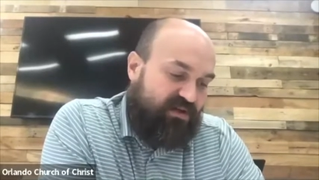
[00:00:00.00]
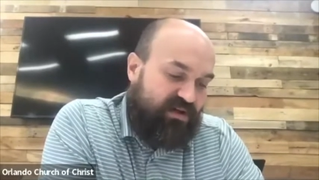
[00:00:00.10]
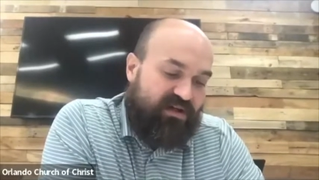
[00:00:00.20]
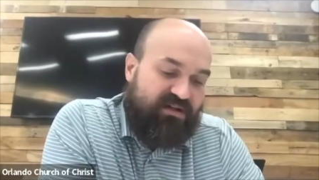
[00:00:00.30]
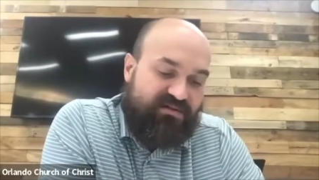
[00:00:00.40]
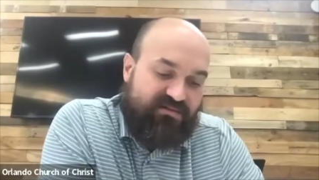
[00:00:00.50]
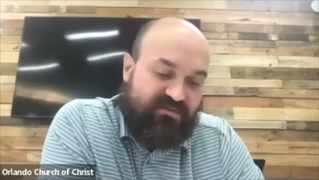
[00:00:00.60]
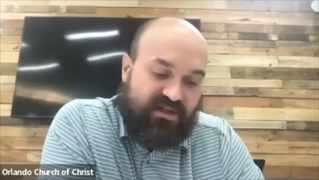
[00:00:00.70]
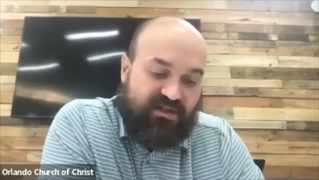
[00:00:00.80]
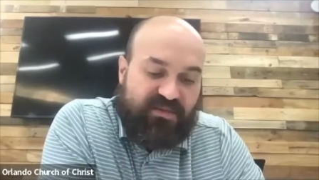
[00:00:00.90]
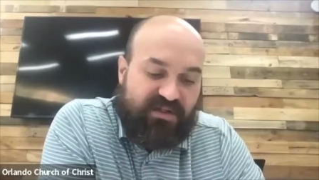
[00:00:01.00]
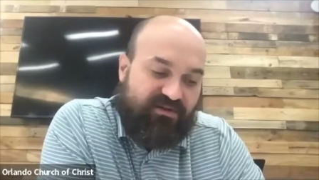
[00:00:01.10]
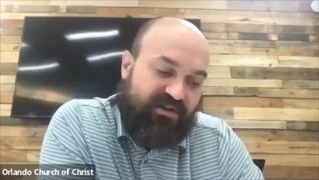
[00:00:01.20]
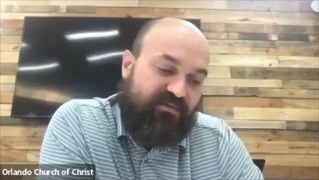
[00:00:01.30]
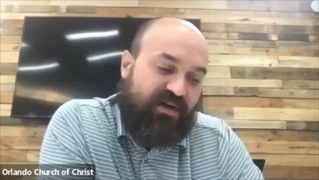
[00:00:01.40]
And I'll, it'll be
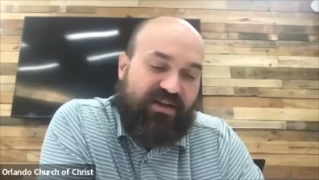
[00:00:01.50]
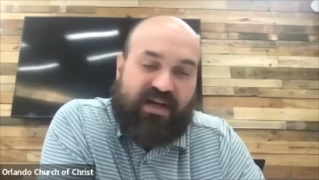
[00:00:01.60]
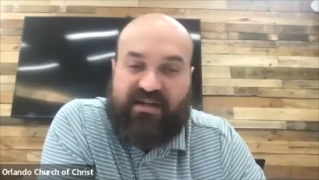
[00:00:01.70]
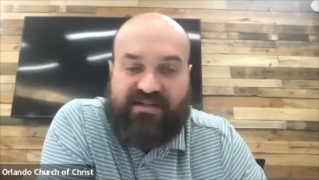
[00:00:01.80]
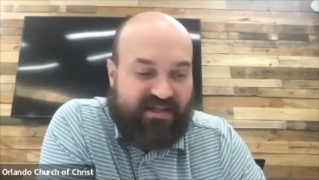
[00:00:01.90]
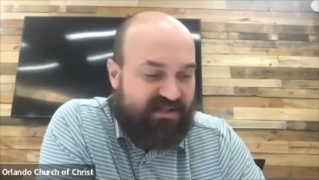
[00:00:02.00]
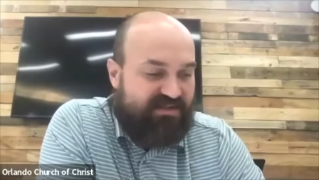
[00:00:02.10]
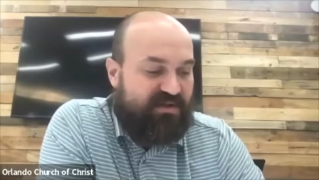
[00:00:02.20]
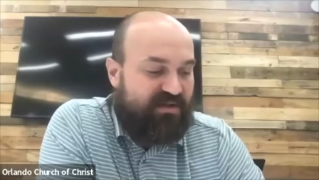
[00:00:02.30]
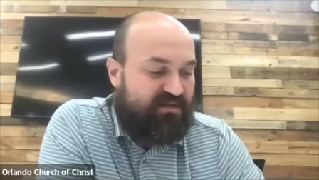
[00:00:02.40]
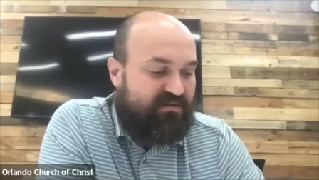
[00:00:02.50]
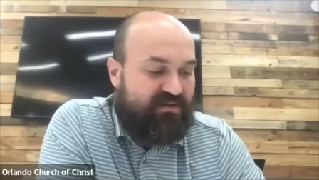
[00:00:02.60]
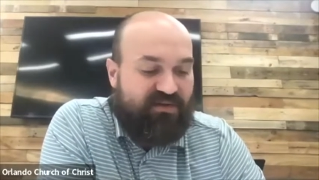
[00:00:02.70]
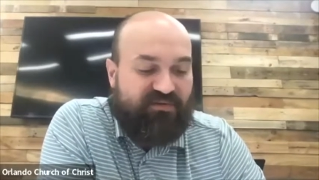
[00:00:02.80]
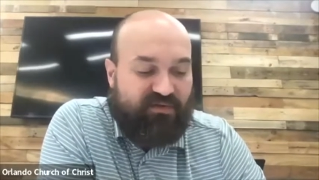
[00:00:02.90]
clear why that is as we
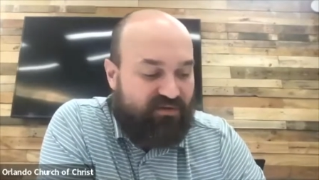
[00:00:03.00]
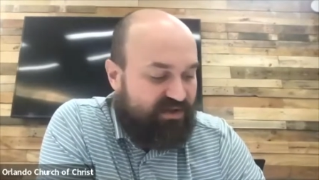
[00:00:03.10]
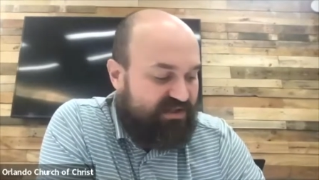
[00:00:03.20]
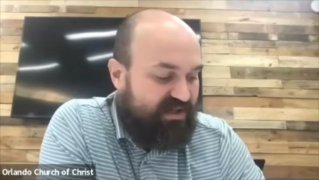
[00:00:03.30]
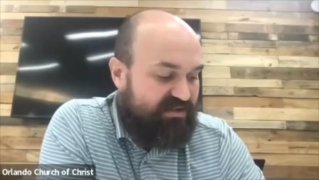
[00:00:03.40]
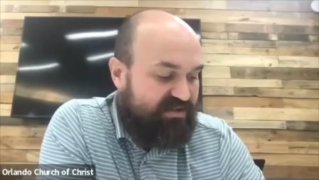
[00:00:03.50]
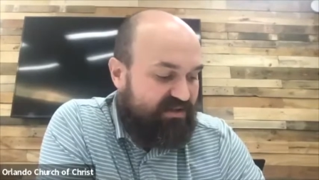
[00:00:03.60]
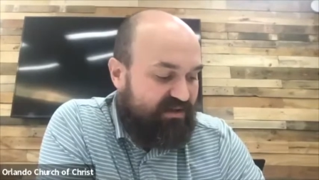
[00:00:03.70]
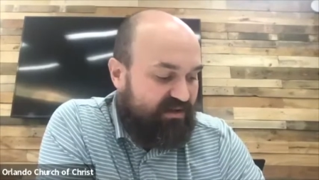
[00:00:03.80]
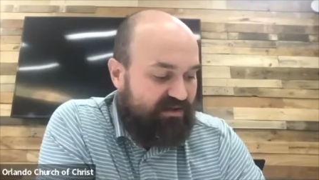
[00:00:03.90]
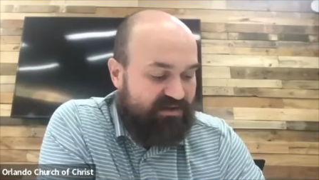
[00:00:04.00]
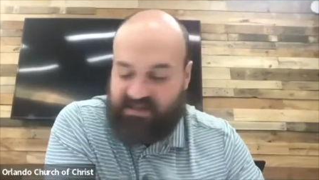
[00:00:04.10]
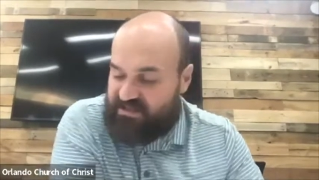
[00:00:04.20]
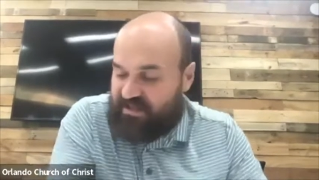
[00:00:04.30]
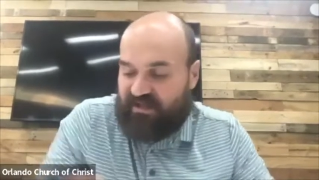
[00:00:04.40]
unfold the text. So
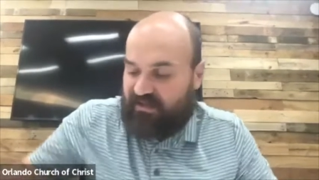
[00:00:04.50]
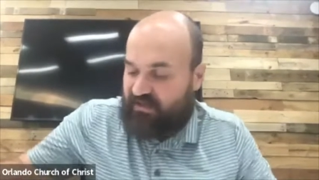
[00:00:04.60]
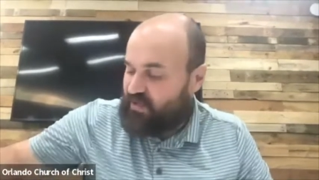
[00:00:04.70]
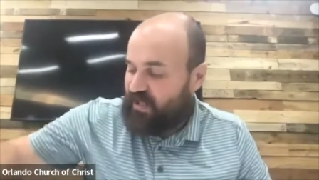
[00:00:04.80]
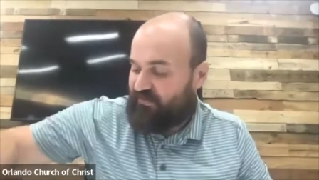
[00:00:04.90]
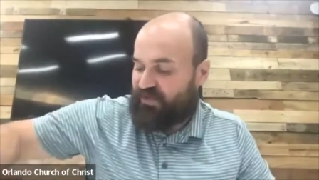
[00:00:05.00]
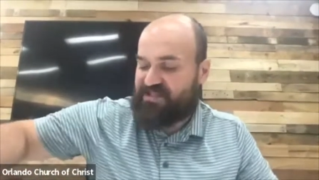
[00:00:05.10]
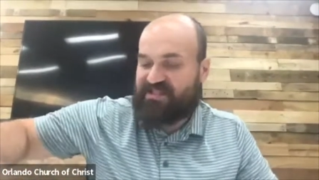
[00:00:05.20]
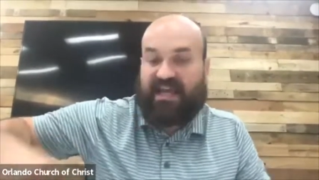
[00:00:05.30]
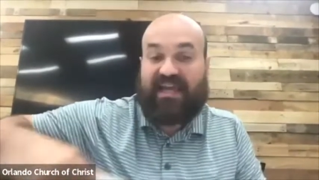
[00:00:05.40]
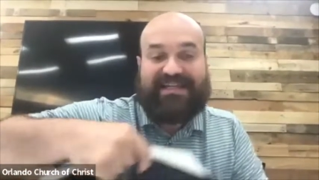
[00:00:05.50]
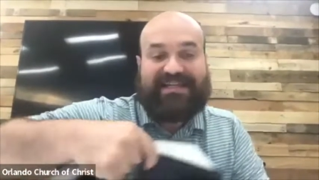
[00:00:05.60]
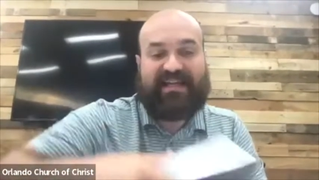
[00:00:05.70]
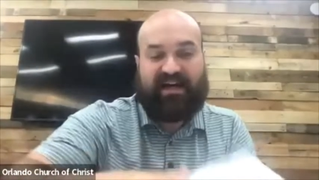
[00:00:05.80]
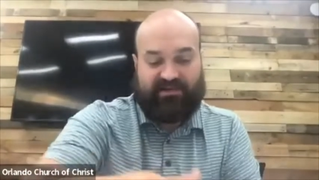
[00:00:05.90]
let's dig in. We got verses eight
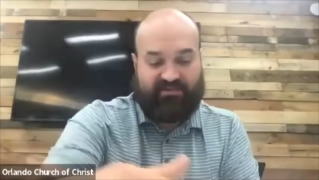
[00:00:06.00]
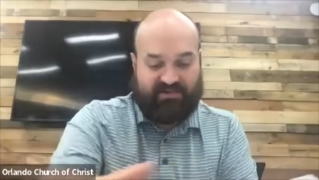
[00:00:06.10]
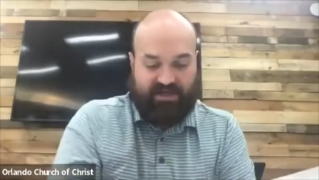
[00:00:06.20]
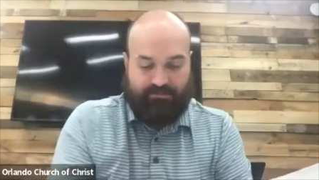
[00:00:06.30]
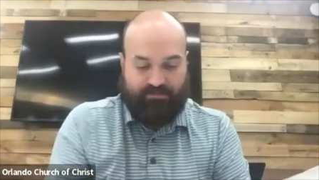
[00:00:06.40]
and nine, okay?